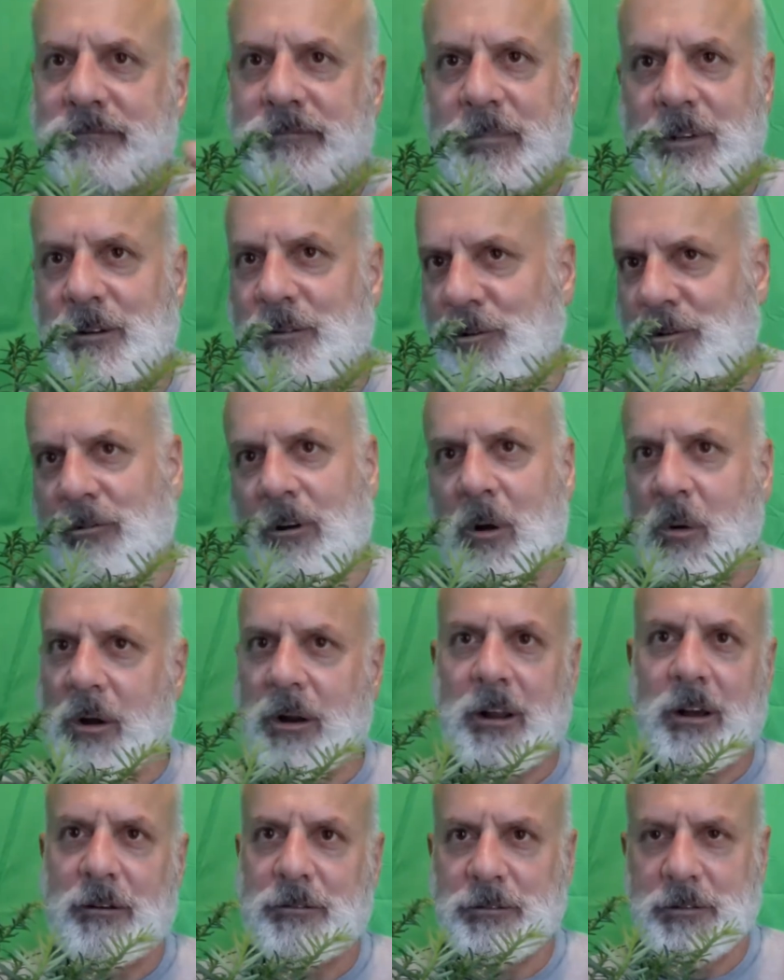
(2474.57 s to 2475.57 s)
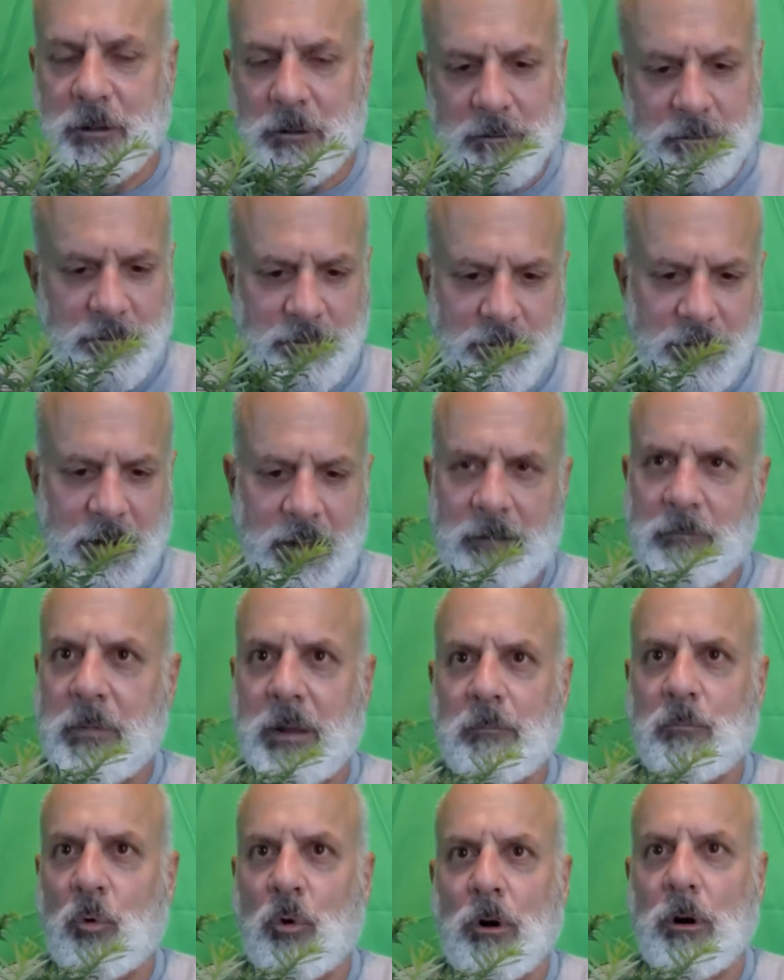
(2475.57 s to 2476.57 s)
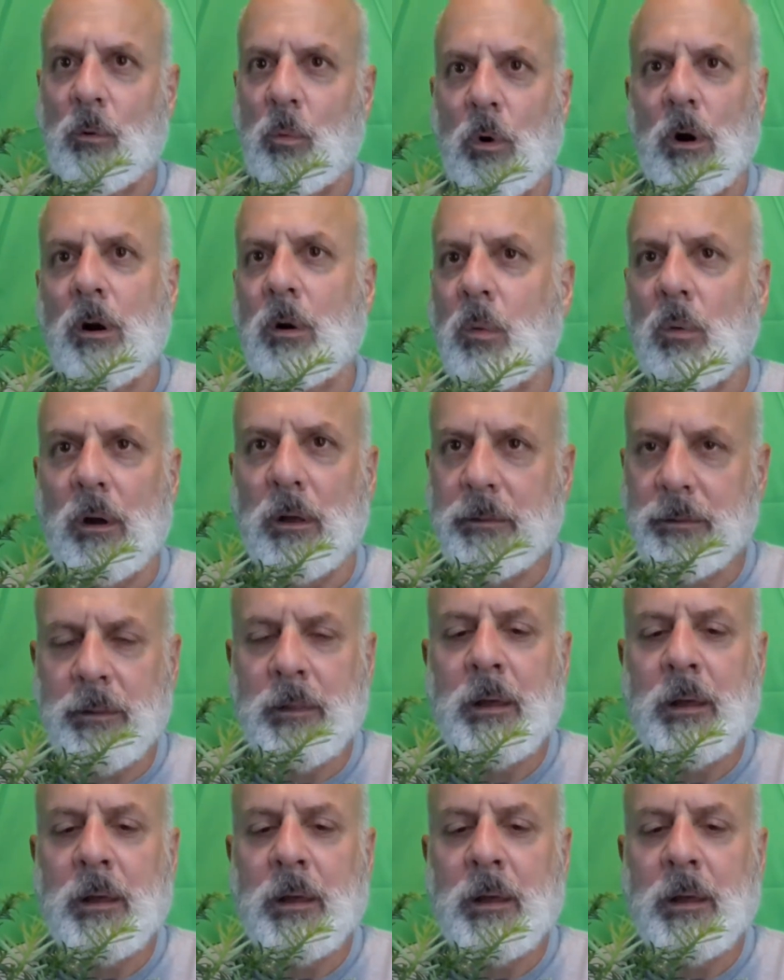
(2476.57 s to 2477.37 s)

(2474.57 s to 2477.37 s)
it'll grow enough to give me more to work with.